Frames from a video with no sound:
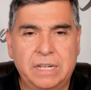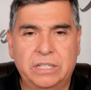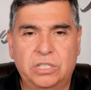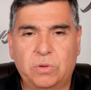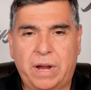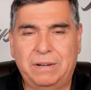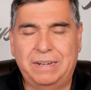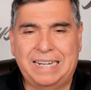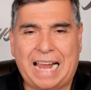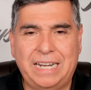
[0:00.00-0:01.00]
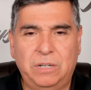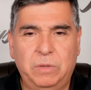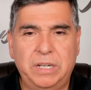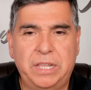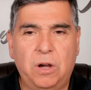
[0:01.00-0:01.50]
Strider 9 and
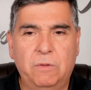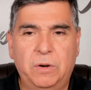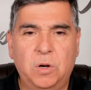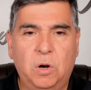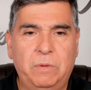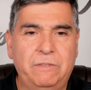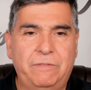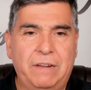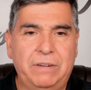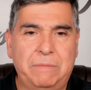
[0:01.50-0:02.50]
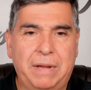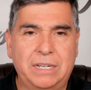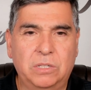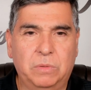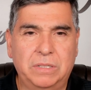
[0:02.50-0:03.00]
1 in the over at home, one favorite at
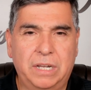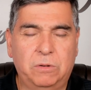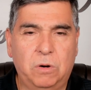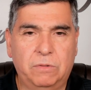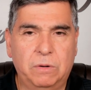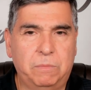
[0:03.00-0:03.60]
minus 110 or over.